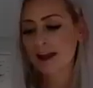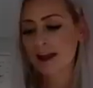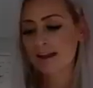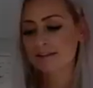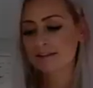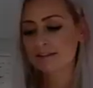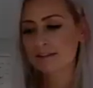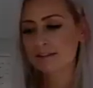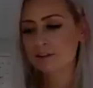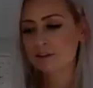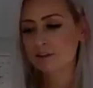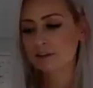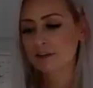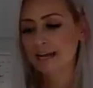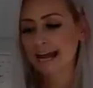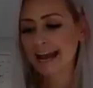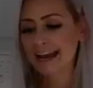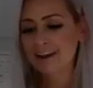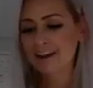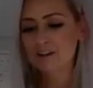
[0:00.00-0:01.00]
And, you know,
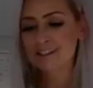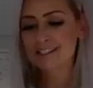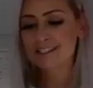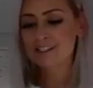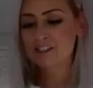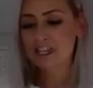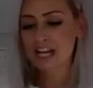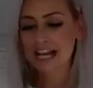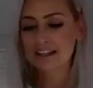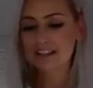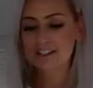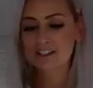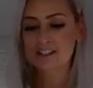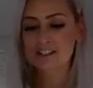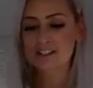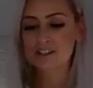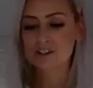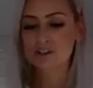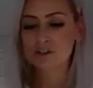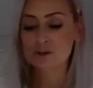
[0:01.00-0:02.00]
chaos and
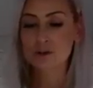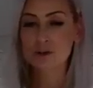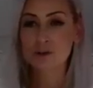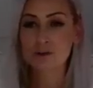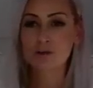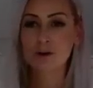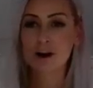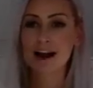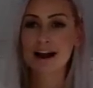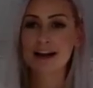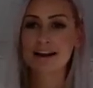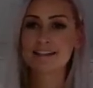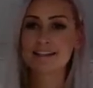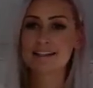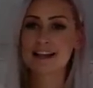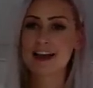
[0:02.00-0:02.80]
challenges do arise.